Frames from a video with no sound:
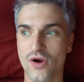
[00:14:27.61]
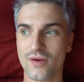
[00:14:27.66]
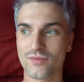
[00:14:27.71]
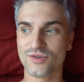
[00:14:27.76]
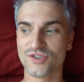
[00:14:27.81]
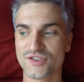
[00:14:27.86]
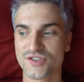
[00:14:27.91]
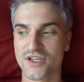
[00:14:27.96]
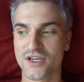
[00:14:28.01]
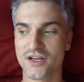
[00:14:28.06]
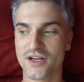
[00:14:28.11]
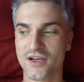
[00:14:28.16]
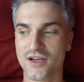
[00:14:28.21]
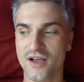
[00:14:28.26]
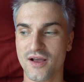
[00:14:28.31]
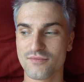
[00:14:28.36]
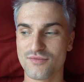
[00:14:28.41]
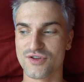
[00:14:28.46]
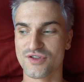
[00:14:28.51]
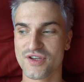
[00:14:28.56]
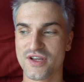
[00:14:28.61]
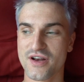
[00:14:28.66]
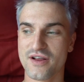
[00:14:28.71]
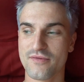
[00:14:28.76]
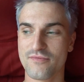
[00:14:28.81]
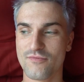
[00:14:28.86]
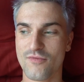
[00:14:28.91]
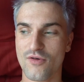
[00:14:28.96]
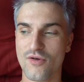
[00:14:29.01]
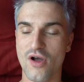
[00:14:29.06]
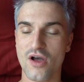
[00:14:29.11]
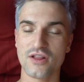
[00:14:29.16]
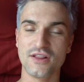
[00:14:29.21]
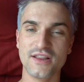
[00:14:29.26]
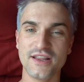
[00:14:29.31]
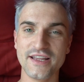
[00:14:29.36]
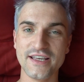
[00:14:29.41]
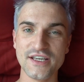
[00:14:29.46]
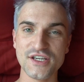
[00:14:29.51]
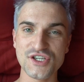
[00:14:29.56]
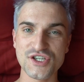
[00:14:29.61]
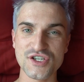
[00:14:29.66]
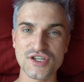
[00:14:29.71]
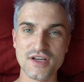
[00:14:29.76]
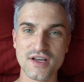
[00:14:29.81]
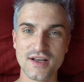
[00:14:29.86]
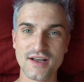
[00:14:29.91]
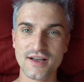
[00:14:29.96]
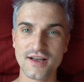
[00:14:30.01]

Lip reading: I'm just gonna unleash.